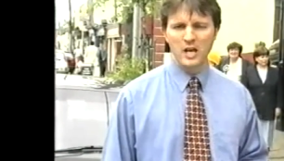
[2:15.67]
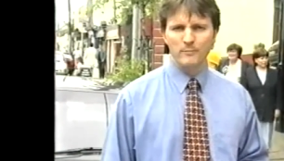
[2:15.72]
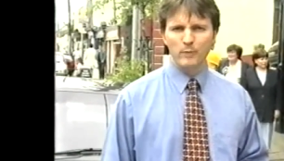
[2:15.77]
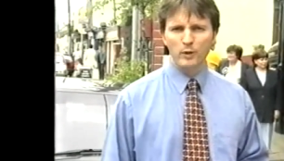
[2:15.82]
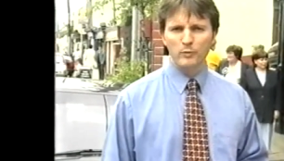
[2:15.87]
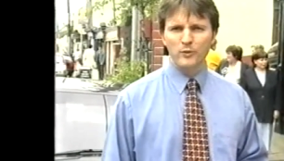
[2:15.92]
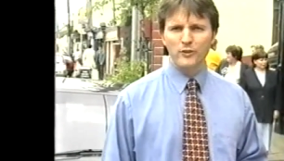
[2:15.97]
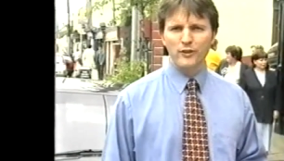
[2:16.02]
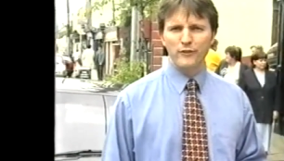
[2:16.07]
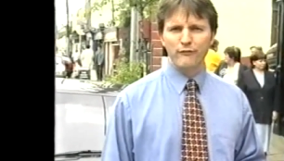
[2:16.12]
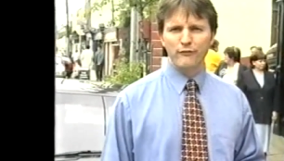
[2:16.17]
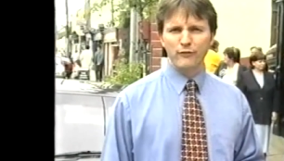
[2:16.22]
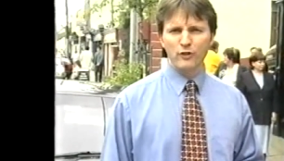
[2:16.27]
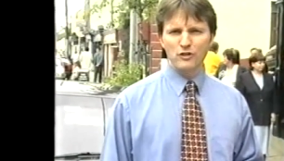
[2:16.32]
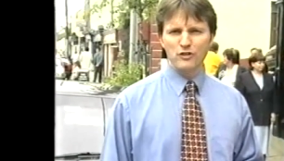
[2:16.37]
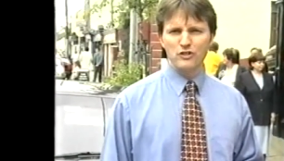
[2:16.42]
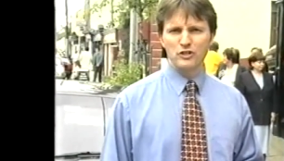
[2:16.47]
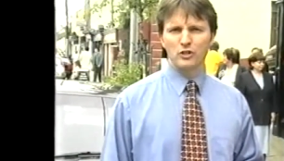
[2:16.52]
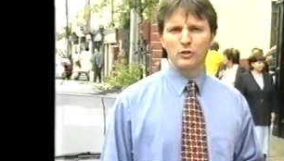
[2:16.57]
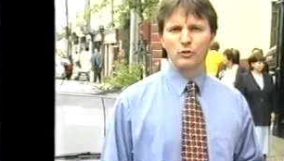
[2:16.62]
But with the
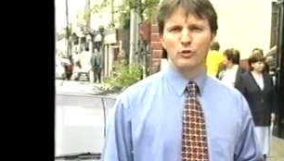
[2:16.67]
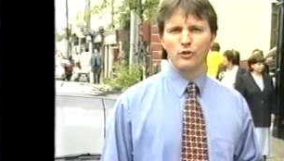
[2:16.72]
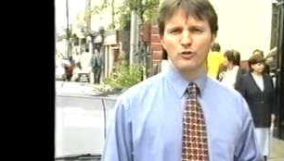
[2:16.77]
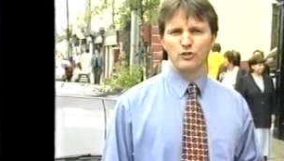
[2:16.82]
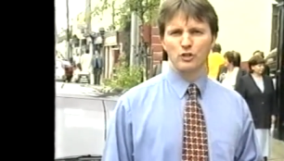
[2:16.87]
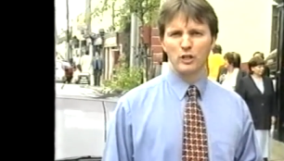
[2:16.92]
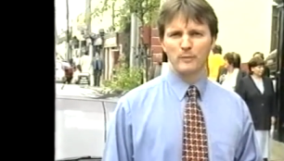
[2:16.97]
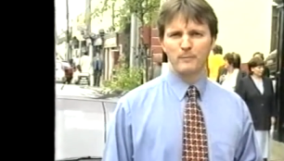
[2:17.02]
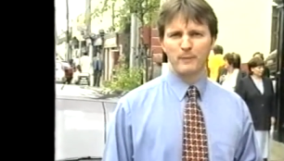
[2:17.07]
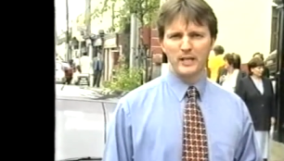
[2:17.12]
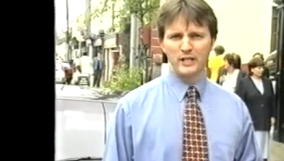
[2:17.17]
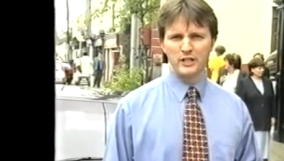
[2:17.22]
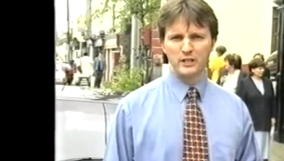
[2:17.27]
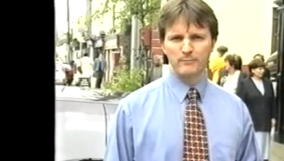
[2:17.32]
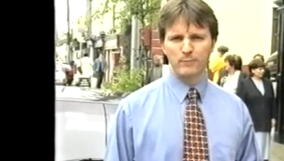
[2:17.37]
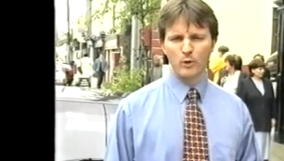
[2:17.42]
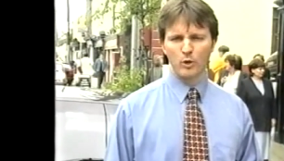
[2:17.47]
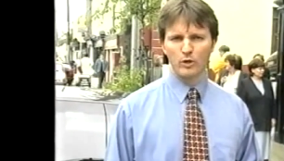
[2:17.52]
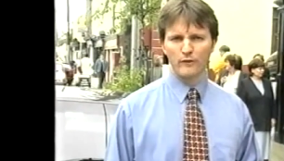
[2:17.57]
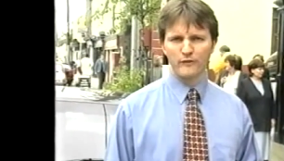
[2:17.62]
first crucial opinion
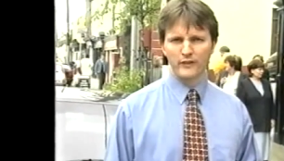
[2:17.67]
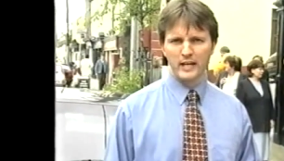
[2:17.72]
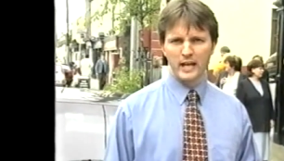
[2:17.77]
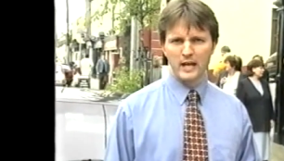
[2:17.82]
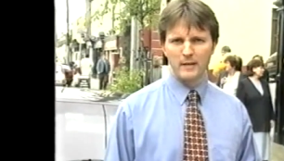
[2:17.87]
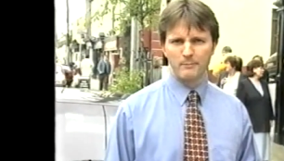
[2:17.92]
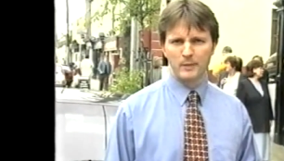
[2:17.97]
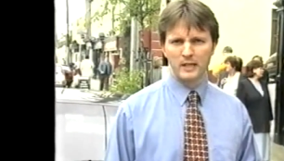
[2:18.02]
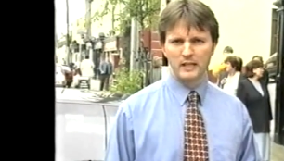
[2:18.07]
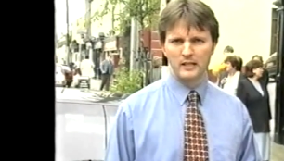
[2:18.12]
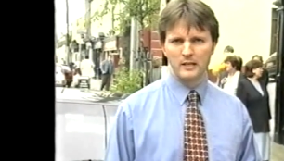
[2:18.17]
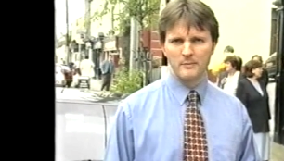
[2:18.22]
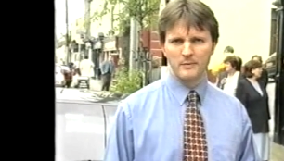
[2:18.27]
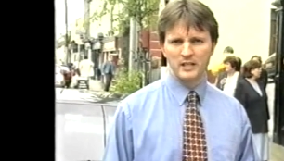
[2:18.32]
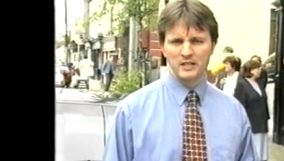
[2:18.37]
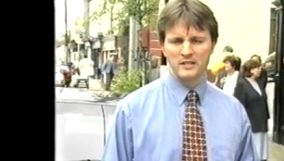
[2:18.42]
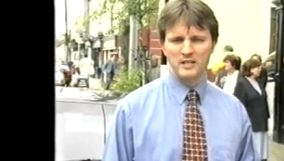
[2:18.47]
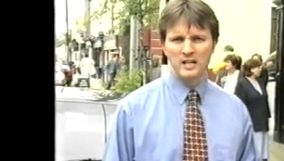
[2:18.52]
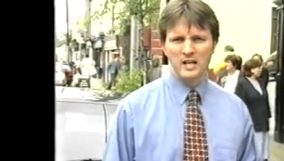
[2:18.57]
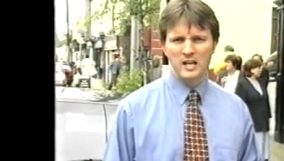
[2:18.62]
poll of the campaign
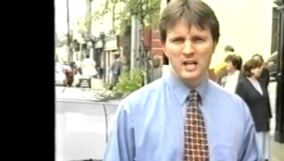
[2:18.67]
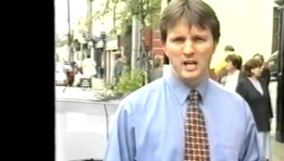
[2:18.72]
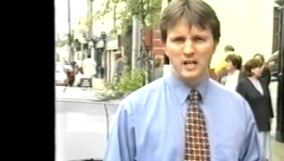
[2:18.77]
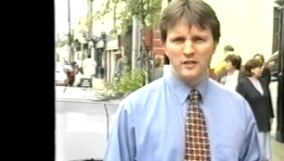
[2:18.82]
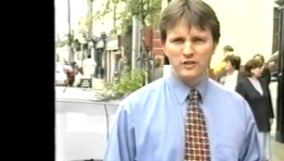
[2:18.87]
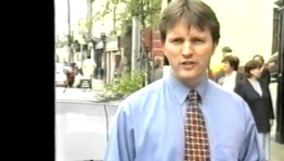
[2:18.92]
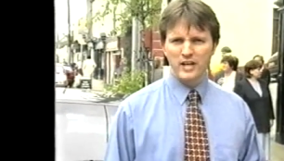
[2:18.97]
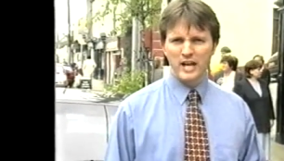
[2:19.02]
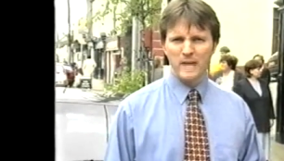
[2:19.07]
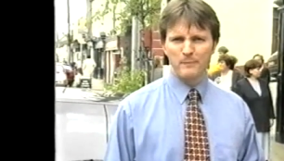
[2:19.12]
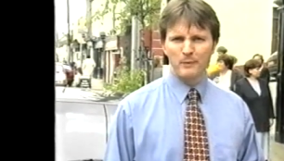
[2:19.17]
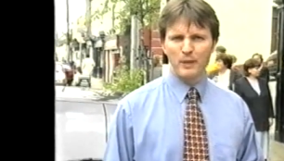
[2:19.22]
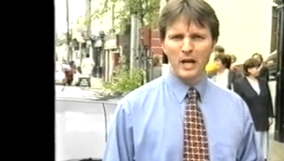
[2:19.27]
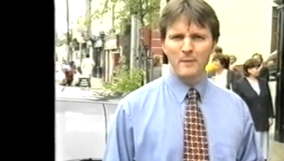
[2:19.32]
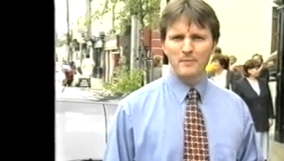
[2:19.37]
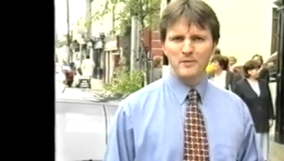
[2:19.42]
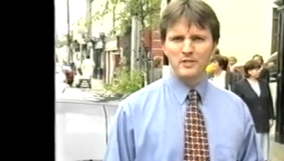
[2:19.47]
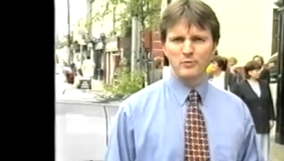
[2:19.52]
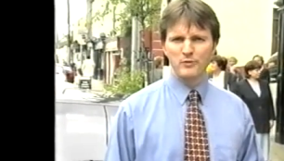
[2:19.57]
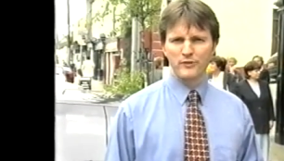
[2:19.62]
imminent, today
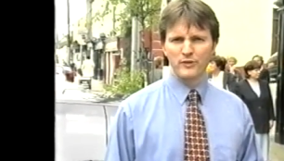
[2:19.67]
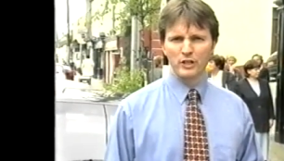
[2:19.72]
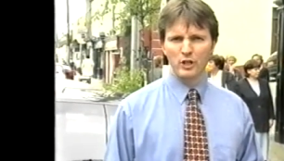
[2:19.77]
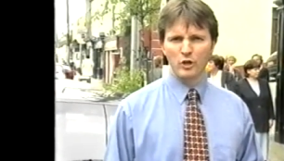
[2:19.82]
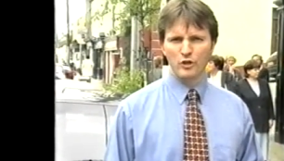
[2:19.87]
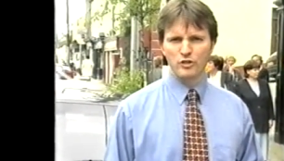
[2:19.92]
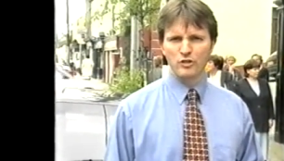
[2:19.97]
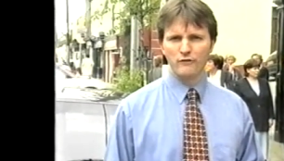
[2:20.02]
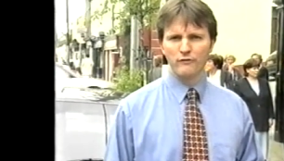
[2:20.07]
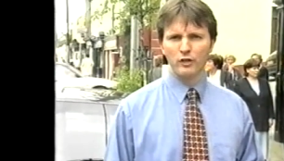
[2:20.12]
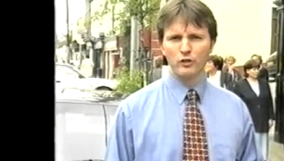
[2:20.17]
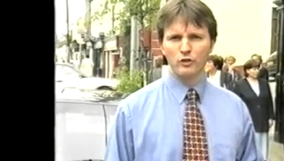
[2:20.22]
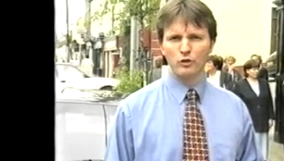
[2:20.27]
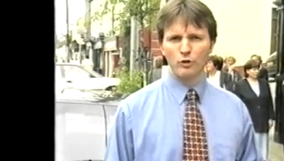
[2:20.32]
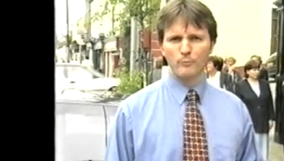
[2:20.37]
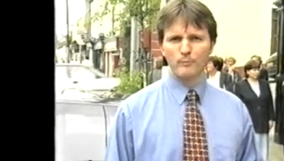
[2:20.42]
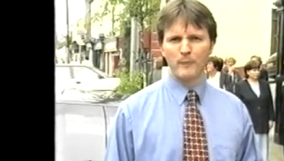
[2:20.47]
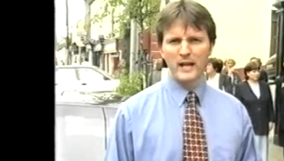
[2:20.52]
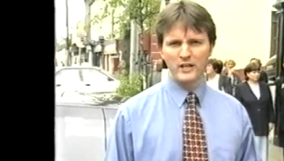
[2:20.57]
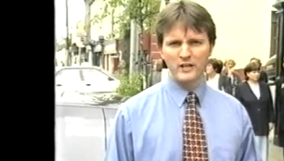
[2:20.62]
perhaps with the launch of her
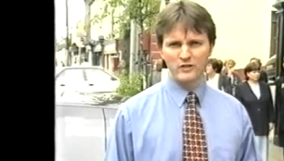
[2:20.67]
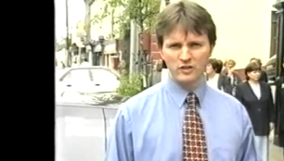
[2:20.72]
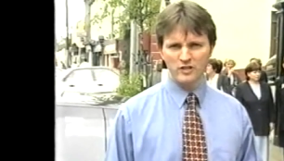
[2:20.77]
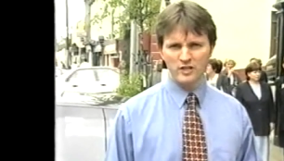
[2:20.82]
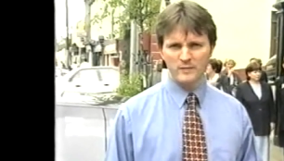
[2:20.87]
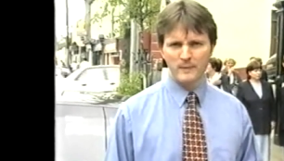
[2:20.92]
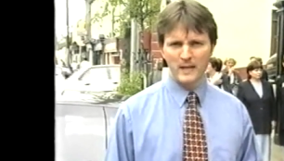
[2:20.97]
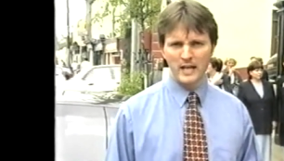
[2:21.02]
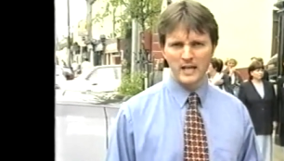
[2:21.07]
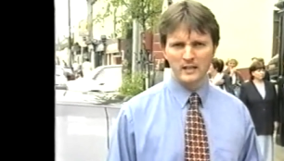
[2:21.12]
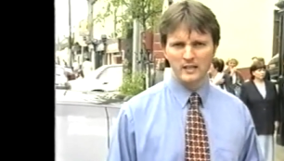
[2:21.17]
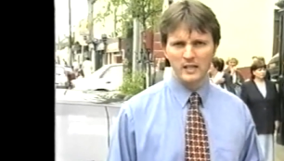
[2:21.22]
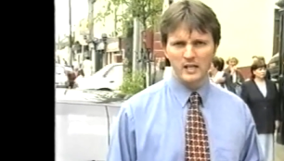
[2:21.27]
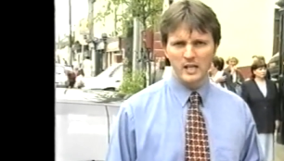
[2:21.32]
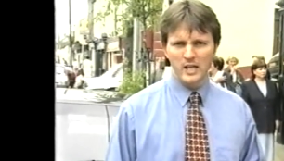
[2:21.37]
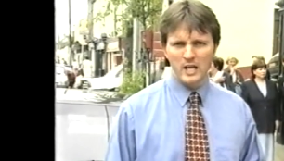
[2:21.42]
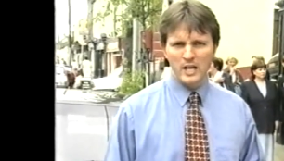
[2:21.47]
new pensions plan,